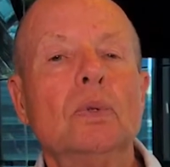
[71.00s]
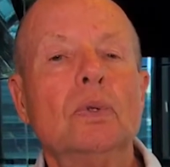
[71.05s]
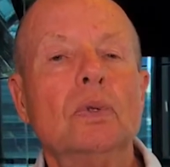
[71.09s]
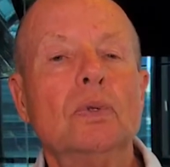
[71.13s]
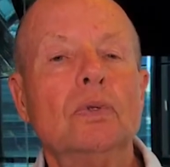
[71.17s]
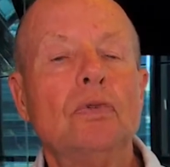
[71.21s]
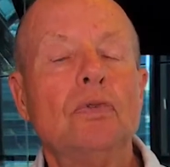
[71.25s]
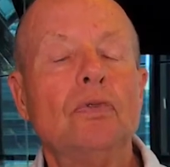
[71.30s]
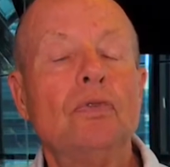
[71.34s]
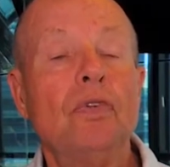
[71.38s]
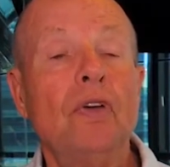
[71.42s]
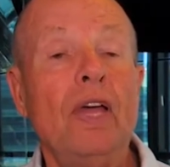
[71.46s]

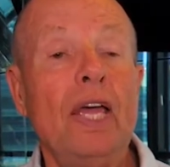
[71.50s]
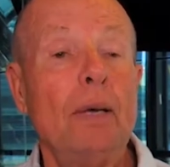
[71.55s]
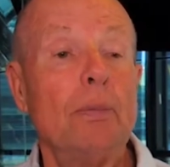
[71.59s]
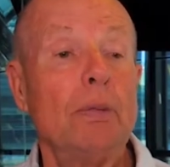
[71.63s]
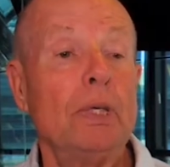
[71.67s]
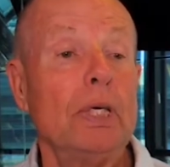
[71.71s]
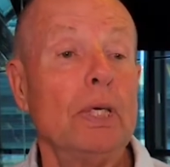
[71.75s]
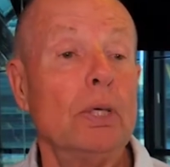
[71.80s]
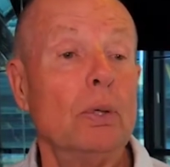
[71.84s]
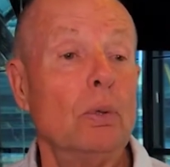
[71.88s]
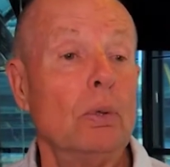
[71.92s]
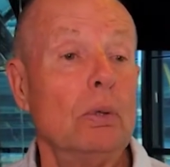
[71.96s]

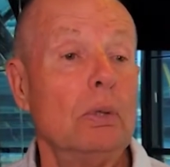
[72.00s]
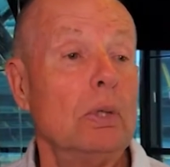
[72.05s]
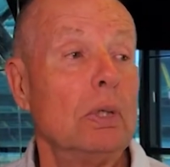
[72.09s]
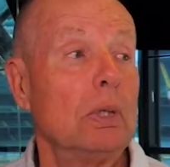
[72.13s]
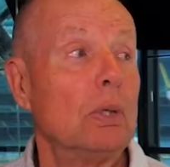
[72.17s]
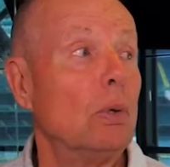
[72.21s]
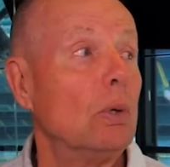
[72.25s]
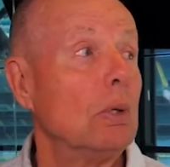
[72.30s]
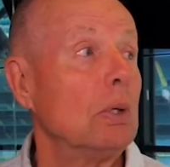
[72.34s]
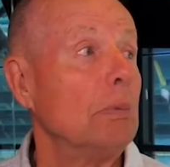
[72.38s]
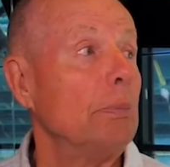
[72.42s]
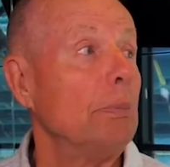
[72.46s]
family owned the
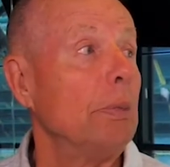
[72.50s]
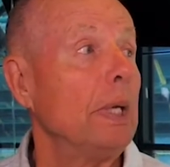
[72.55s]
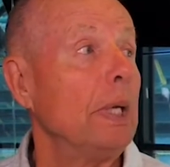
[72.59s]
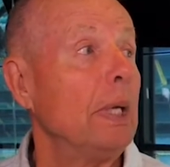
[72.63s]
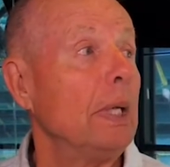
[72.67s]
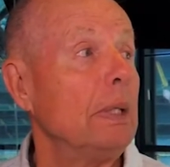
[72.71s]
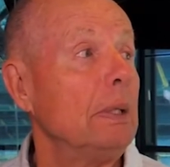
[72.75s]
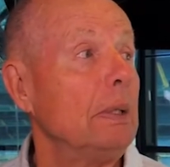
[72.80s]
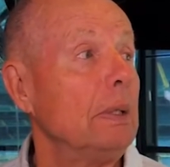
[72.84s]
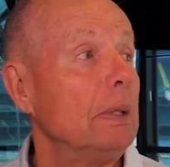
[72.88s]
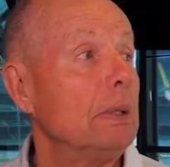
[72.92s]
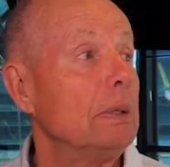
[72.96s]
Gordon
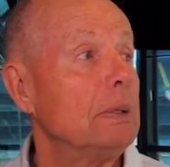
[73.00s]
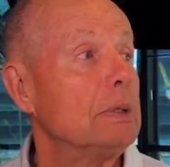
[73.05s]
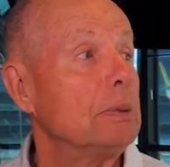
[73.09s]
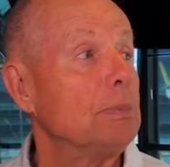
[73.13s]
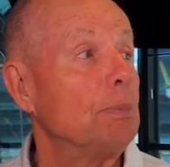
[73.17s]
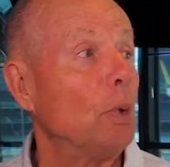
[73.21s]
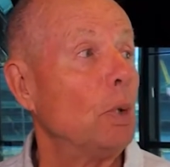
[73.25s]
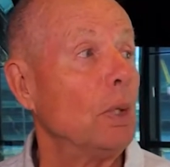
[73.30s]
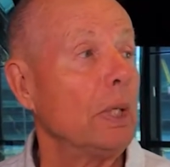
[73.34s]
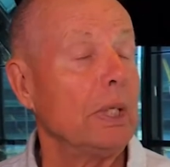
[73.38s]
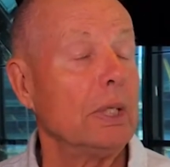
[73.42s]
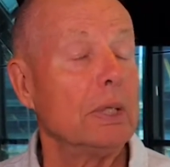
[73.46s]
Bent
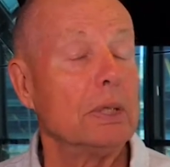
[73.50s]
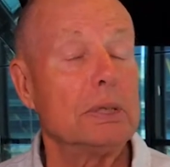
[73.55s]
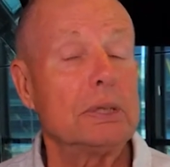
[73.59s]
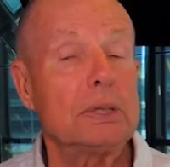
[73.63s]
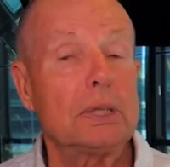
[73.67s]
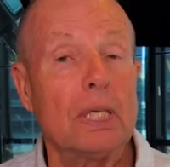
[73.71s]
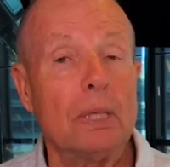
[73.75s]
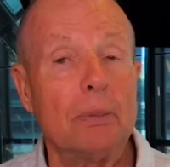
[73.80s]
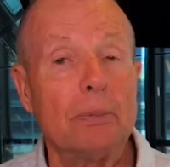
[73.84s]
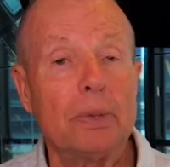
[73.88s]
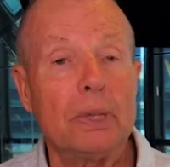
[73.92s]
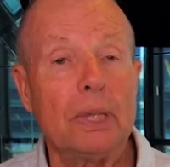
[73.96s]
Sporting Goods
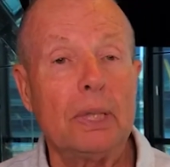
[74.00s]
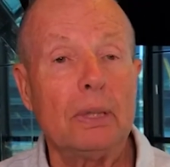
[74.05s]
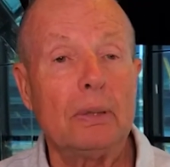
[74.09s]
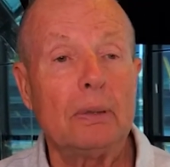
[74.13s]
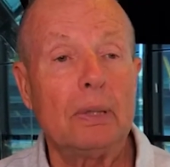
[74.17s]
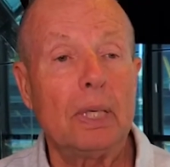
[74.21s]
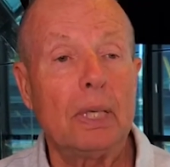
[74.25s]
Company,